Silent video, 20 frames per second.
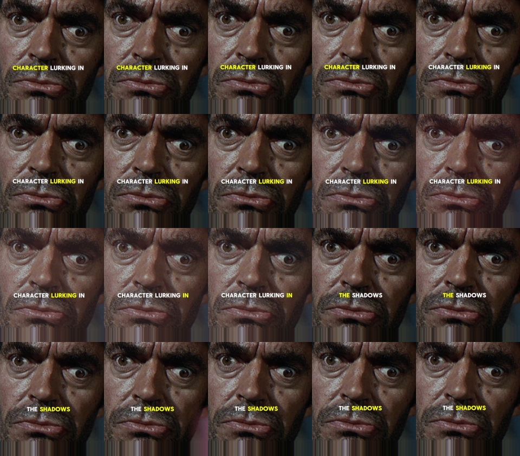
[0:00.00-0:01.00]
lurking in the
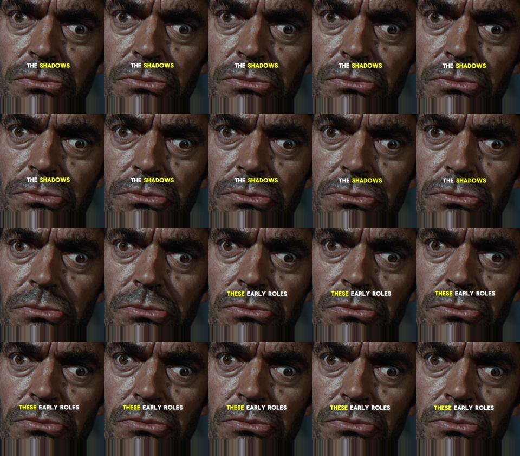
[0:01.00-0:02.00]
shadows. These
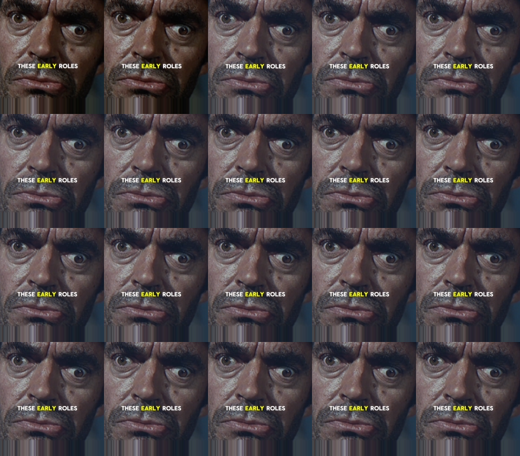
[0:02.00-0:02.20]
early